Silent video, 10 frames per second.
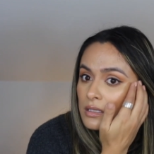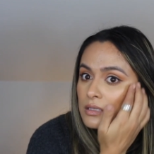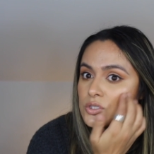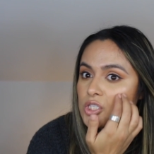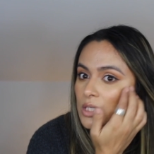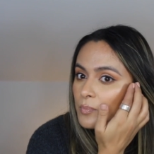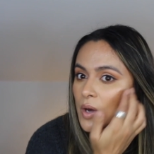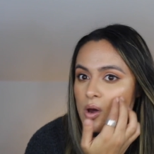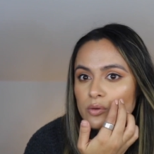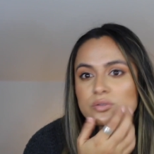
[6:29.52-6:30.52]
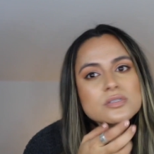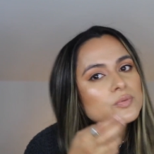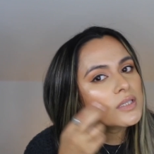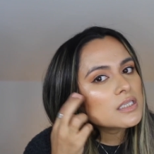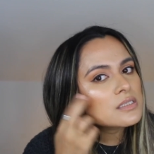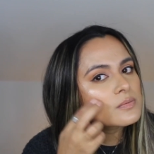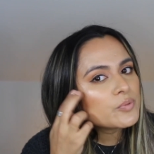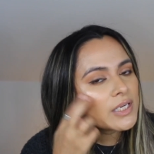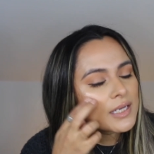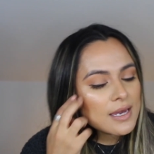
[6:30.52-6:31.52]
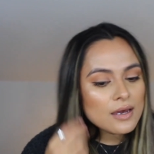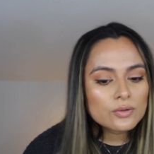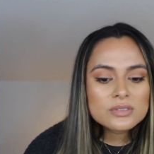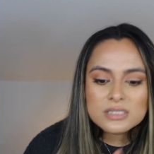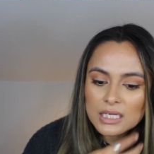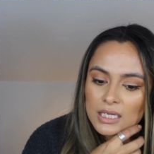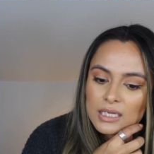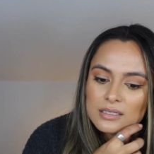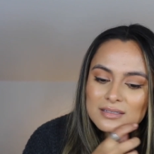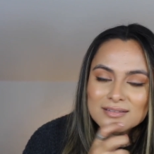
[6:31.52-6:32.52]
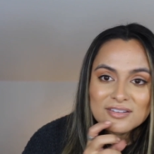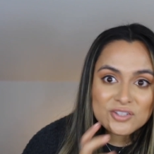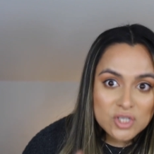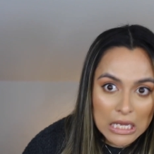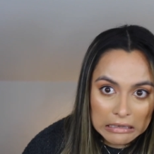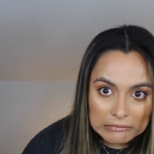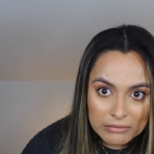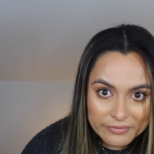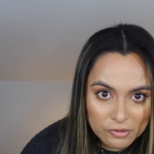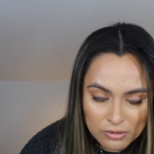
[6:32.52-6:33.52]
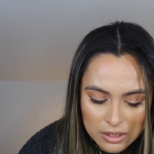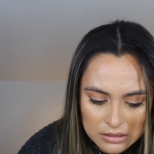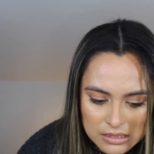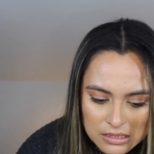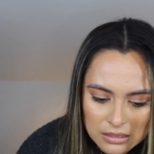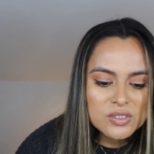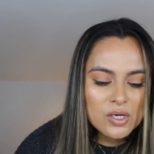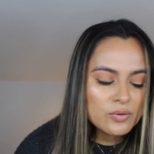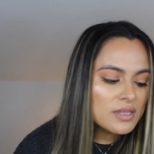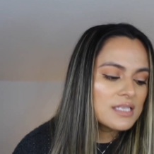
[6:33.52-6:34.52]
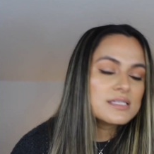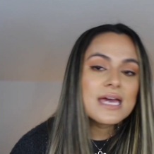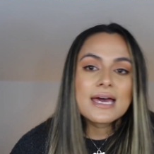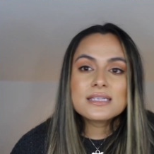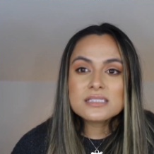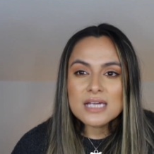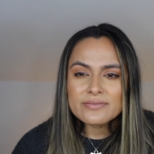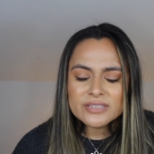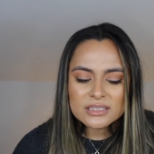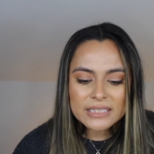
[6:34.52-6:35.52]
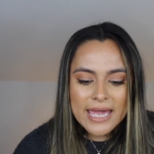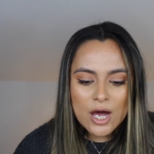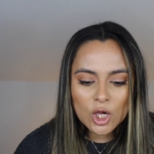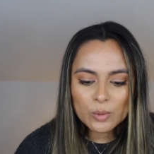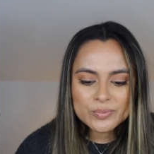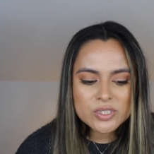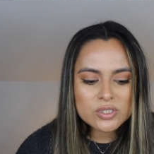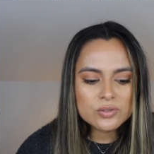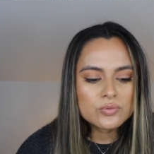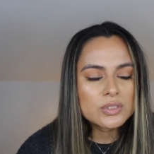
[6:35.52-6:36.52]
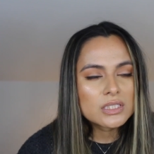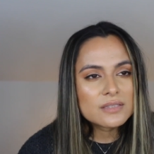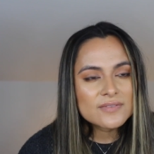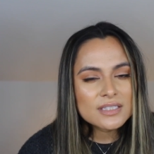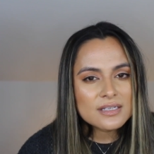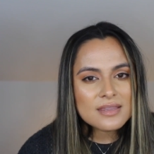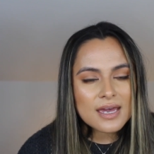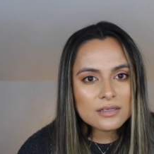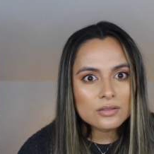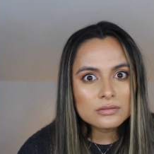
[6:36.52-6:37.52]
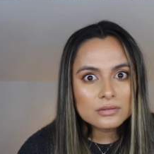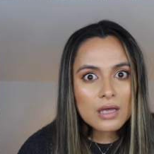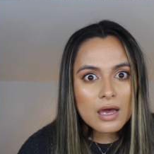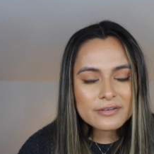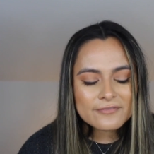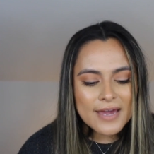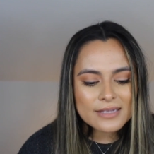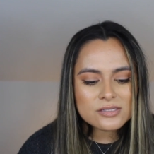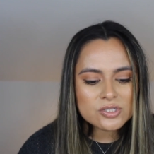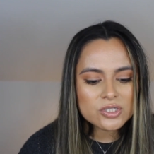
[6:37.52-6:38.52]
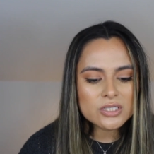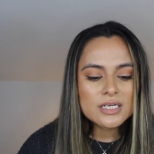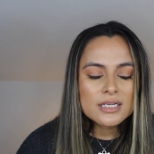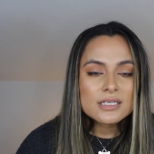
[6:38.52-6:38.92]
the cheekbones with these breakouts, and the chin, of course. So this has definitely helped to even that a lot faster